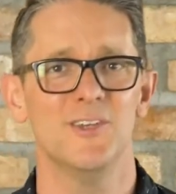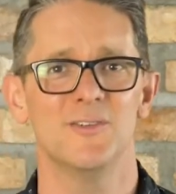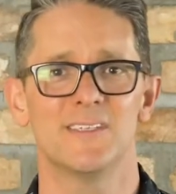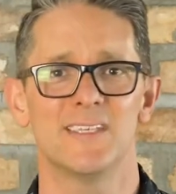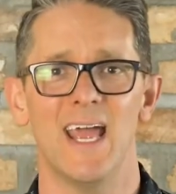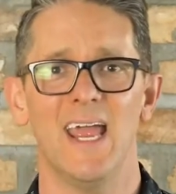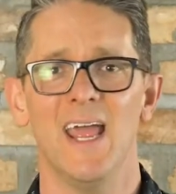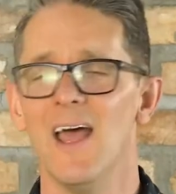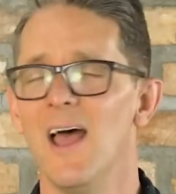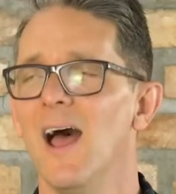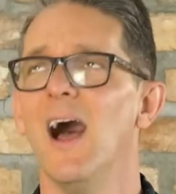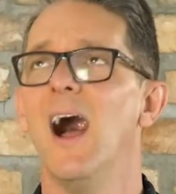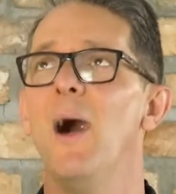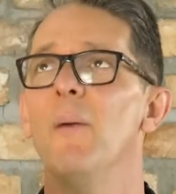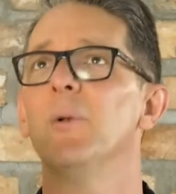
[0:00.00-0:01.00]
You say,
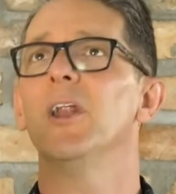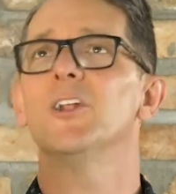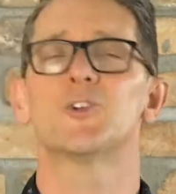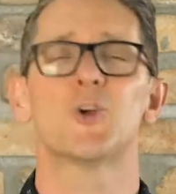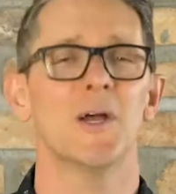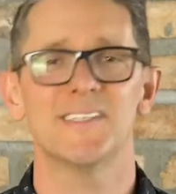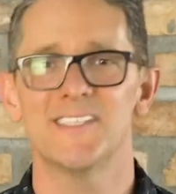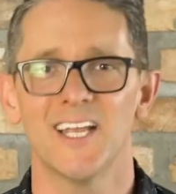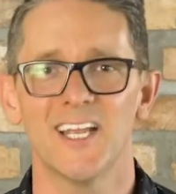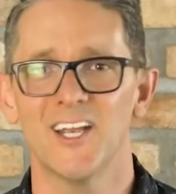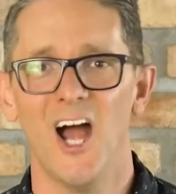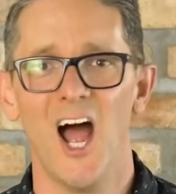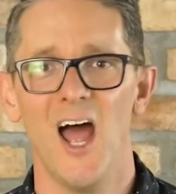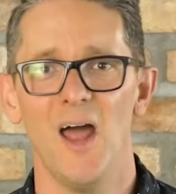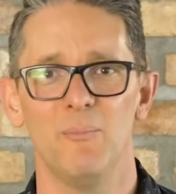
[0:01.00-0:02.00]
I'm going to trust in
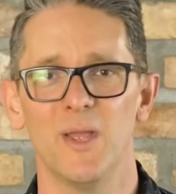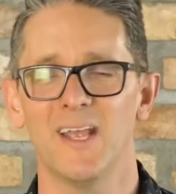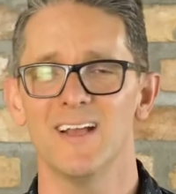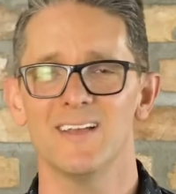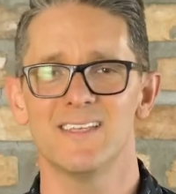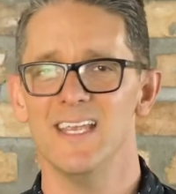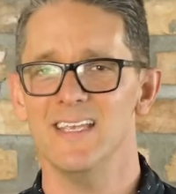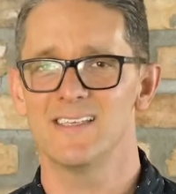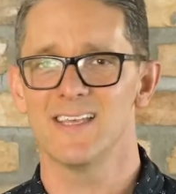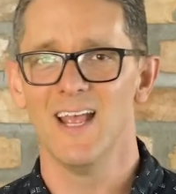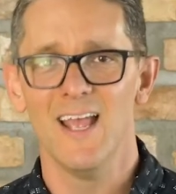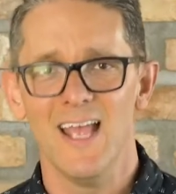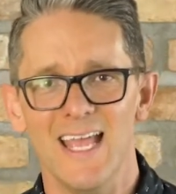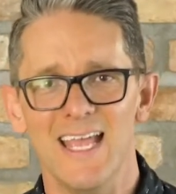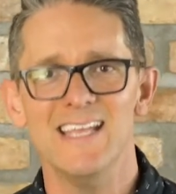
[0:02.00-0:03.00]
God because he's
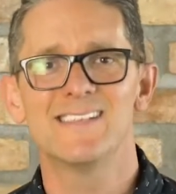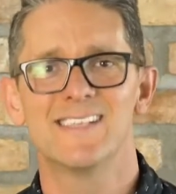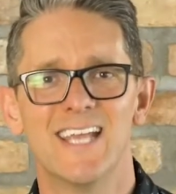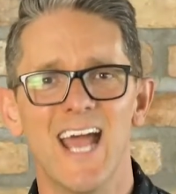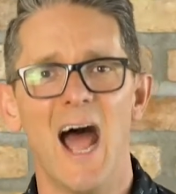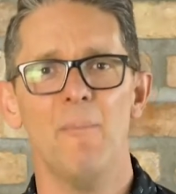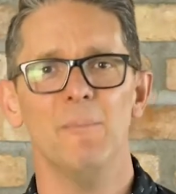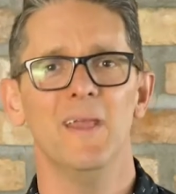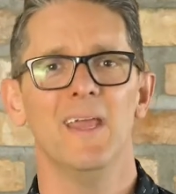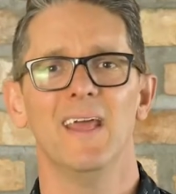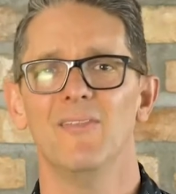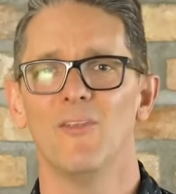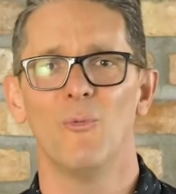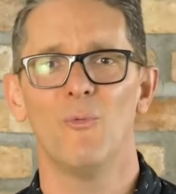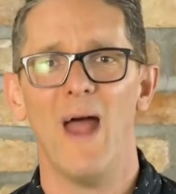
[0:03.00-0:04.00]
got me,
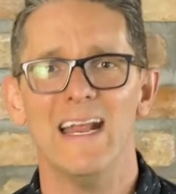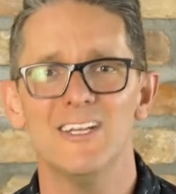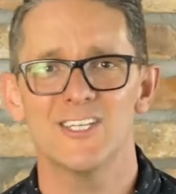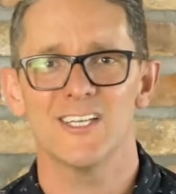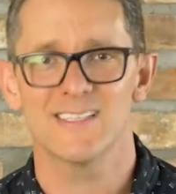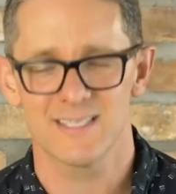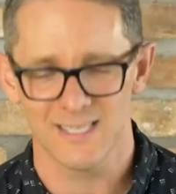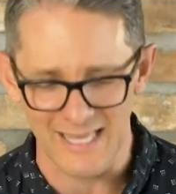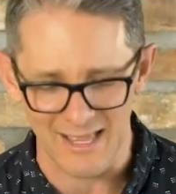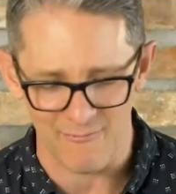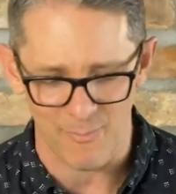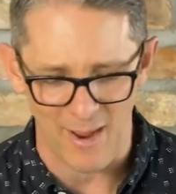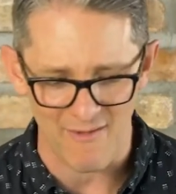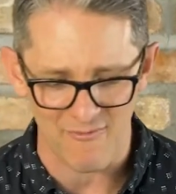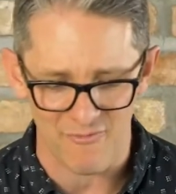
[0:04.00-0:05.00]
and the righteous
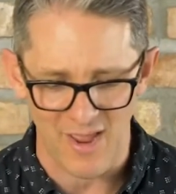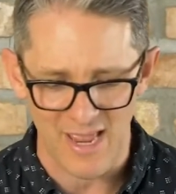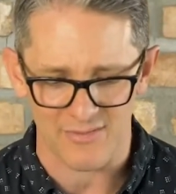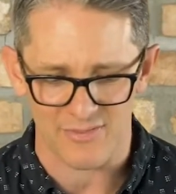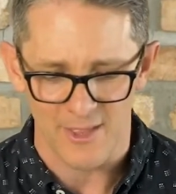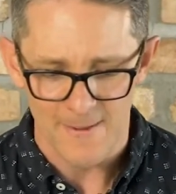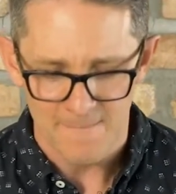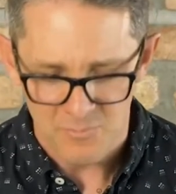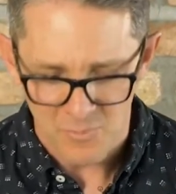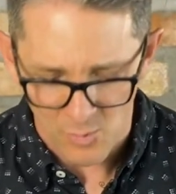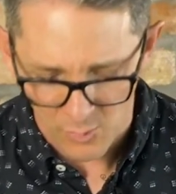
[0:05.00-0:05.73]
live by faith.